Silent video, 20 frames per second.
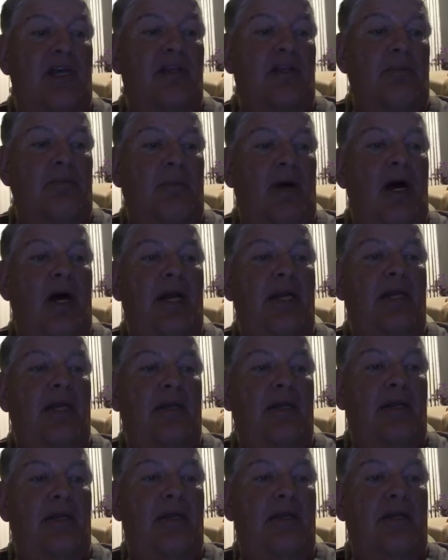him mine
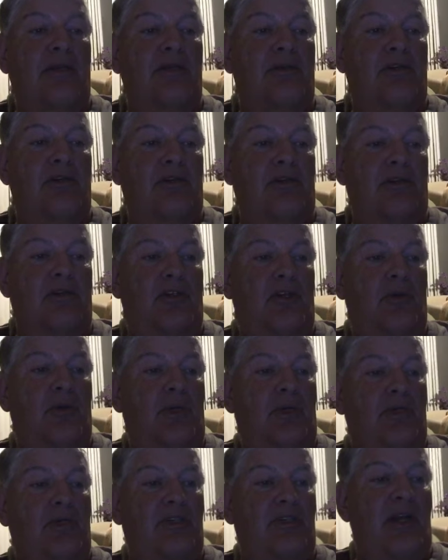and he can just do it
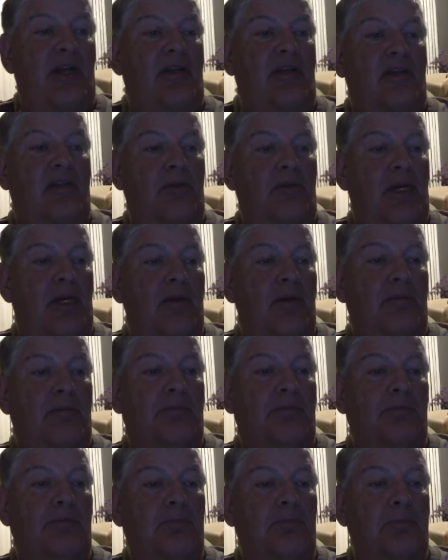and send it to me.
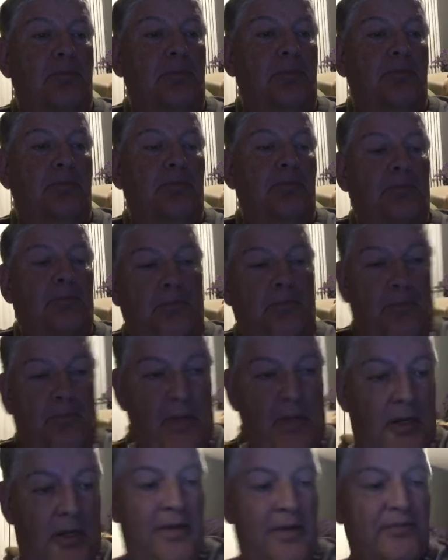
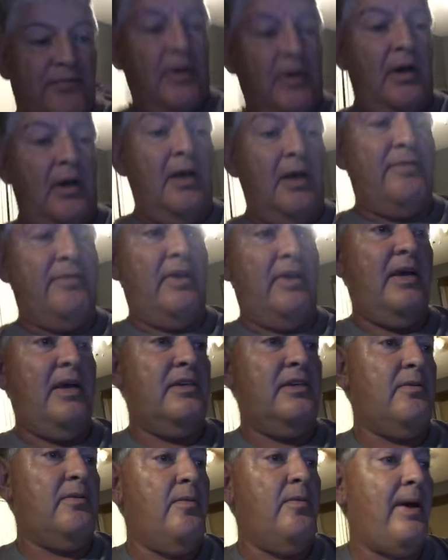I'll have to
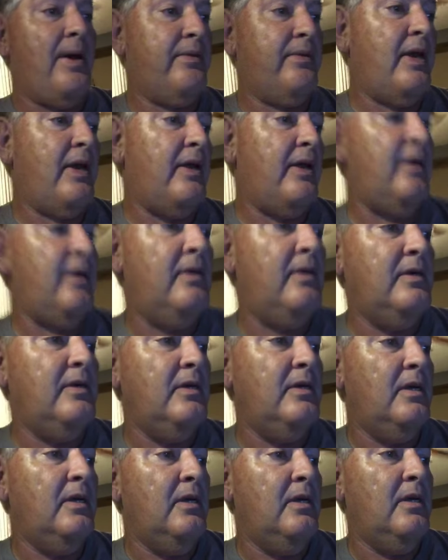ask him about that.
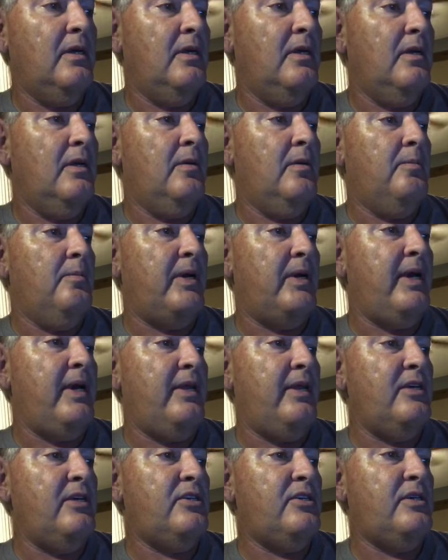But yeah,
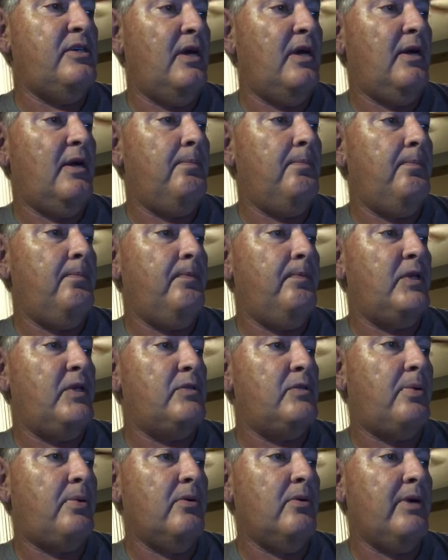this
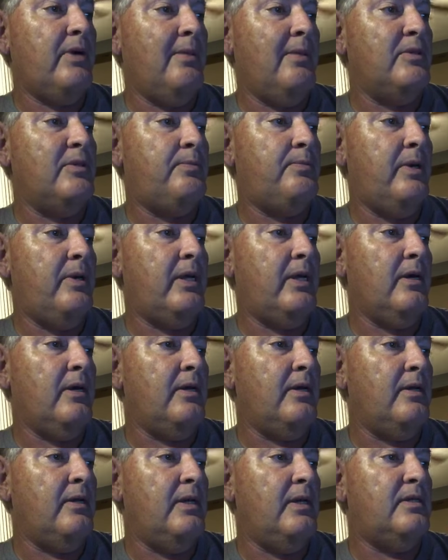program is pretty
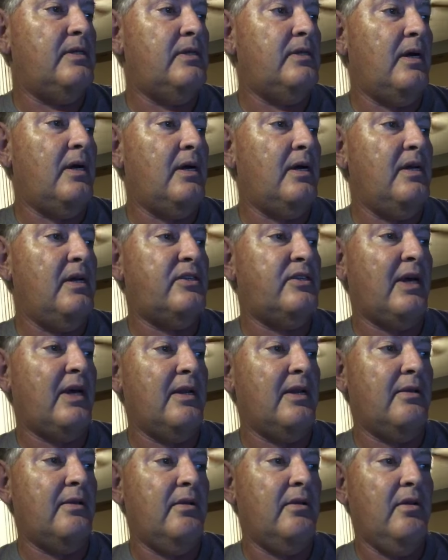good. It's
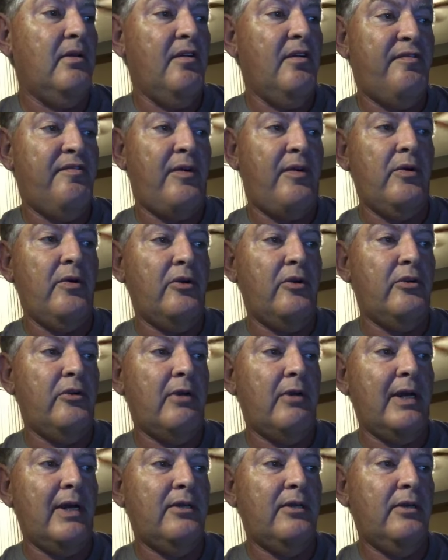got Photo
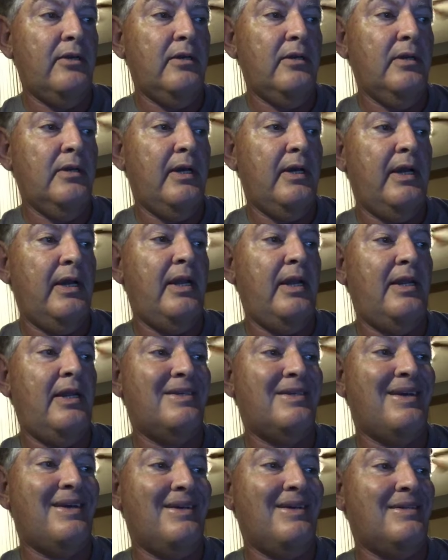Director and then
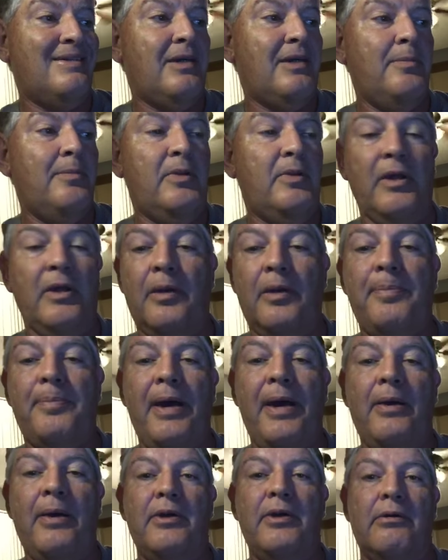it's got Cyberlink
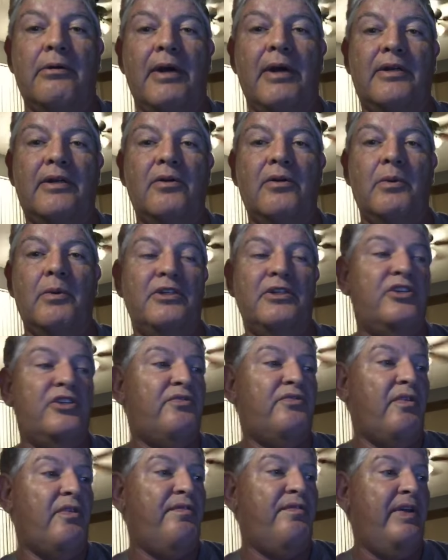Power Director, which is
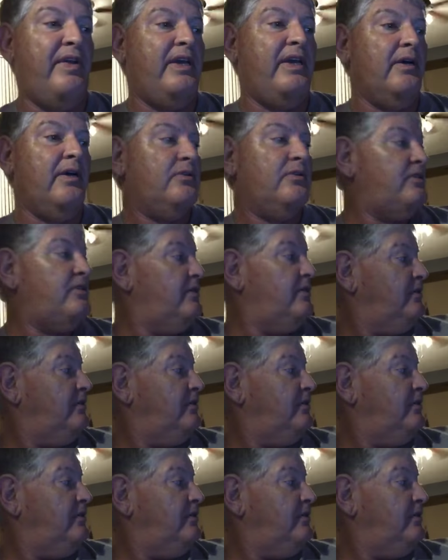for videos.